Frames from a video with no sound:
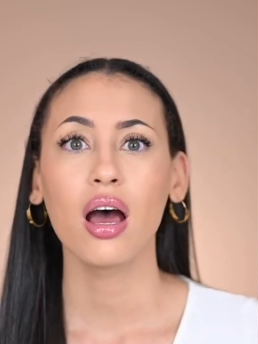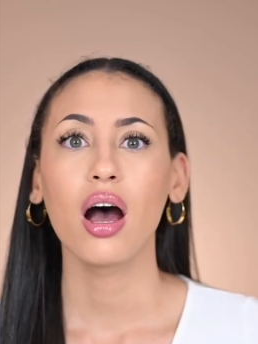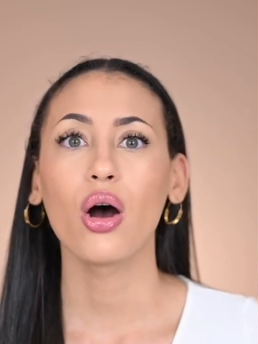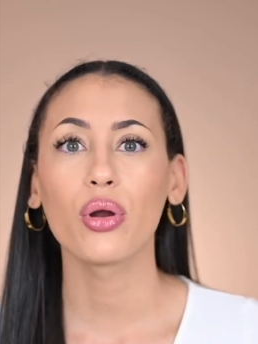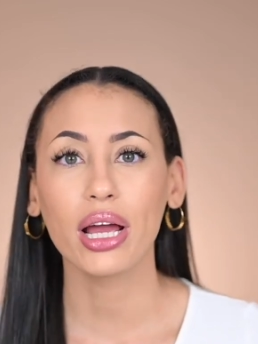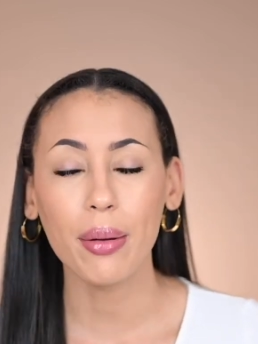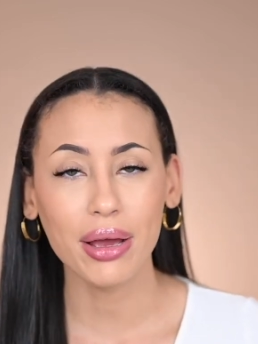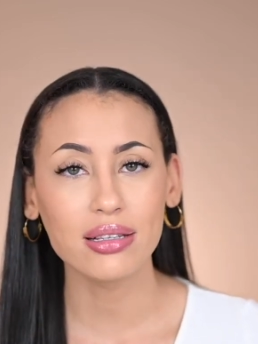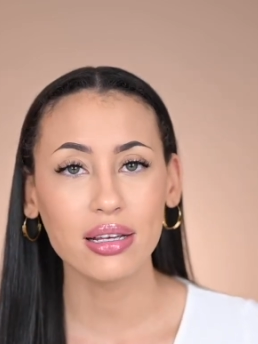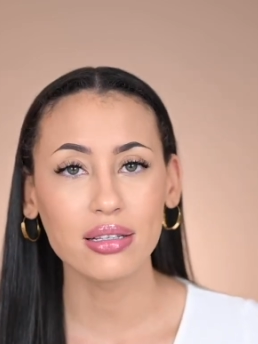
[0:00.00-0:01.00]
How do I get my
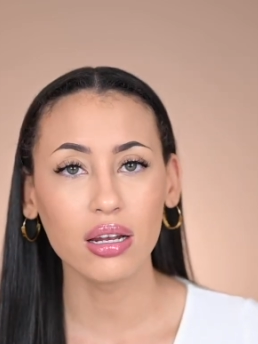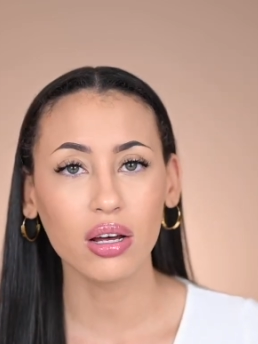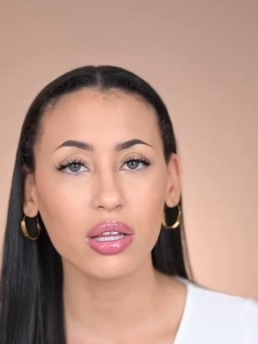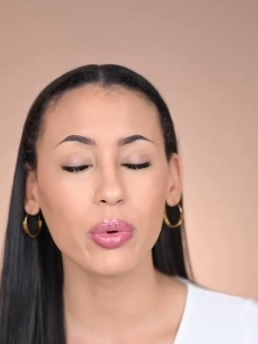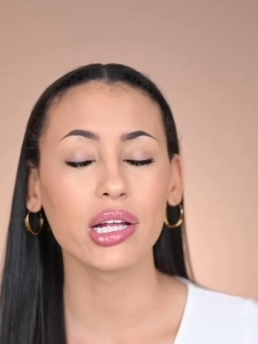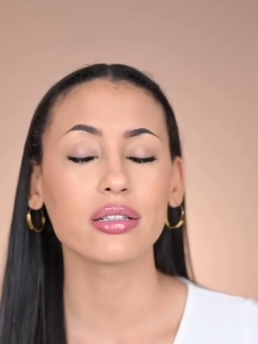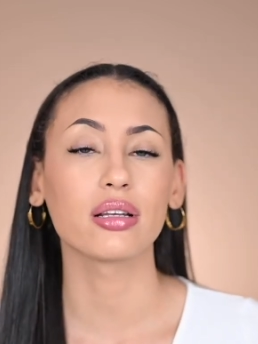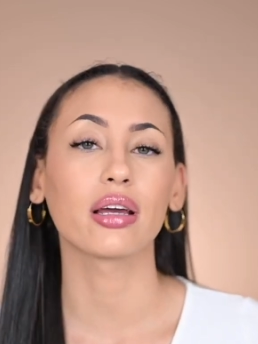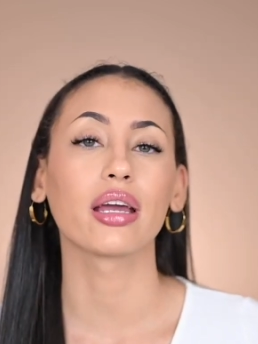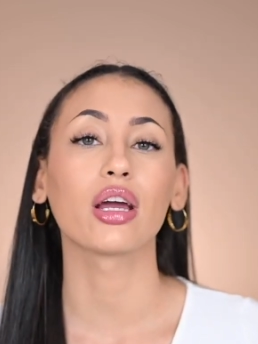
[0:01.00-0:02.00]
skin to look the way it's
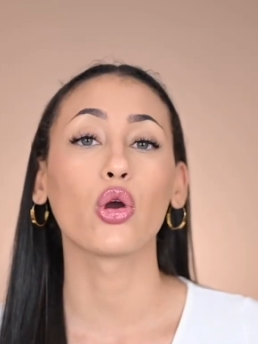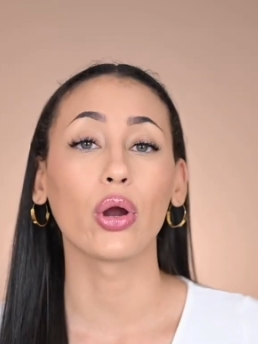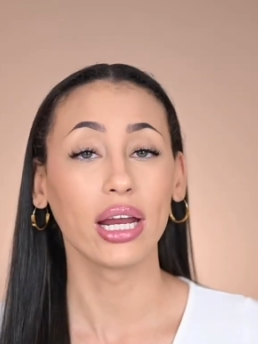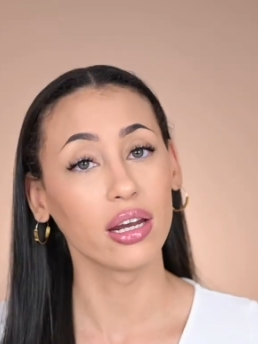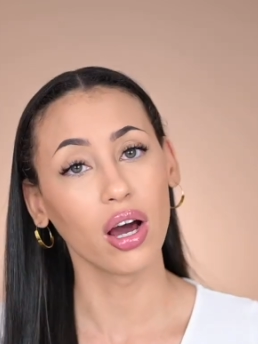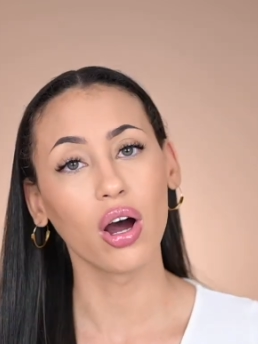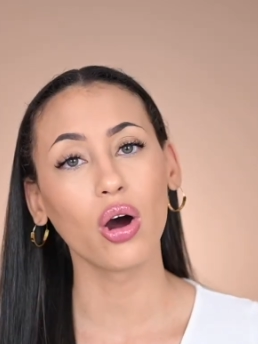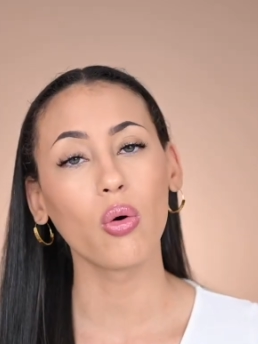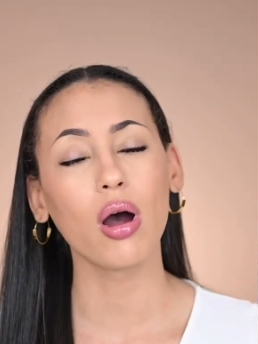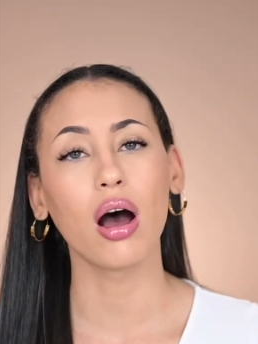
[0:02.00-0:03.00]
looking right now?